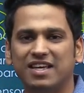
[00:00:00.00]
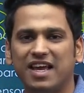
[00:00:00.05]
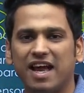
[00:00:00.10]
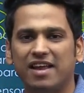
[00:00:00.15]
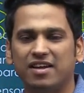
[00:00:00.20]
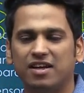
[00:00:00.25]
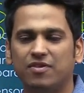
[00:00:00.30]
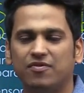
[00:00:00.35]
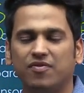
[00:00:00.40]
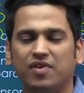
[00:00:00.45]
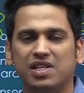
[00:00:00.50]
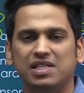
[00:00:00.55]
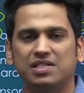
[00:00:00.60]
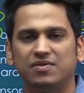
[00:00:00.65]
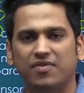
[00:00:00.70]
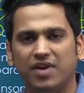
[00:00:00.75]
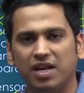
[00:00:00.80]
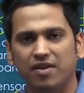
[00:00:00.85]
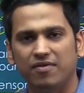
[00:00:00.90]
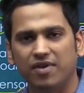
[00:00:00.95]
and it feels
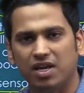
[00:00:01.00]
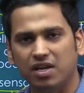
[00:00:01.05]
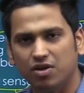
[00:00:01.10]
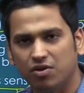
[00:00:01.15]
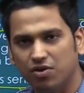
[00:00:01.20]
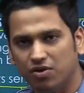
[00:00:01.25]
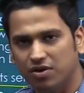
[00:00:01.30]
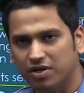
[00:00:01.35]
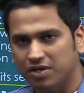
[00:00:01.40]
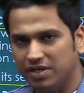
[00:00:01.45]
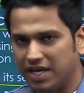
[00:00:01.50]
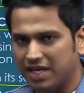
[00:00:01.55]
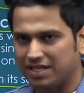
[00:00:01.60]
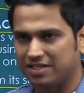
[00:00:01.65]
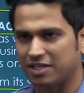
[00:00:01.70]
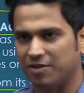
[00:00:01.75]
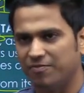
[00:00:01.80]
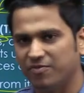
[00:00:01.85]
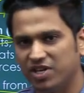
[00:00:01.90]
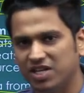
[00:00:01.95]
very, very good that
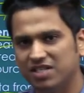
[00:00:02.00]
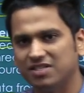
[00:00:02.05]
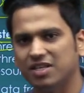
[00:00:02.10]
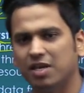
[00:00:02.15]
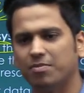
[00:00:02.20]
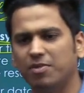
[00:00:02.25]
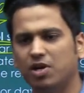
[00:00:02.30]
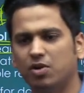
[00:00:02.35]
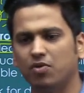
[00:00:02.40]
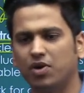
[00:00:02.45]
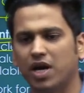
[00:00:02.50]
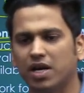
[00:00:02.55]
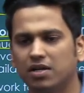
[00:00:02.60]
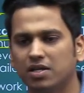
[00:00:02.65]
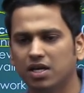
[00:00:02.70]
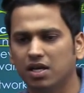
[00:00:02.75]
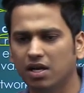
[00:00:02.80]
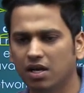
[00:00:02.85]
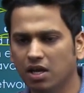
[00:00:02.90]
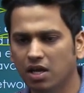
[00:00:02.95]
someone is able to get
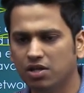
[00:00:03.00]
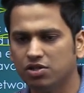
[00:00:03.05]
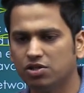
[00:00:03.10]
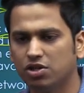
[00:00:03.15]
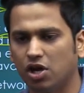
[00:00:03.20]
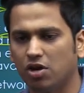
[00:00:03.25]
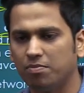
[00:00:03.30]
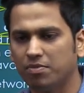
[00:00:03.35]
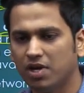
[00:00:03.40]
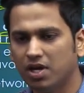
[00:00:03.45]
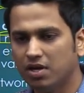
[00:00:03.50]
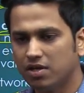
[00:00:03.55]
the job.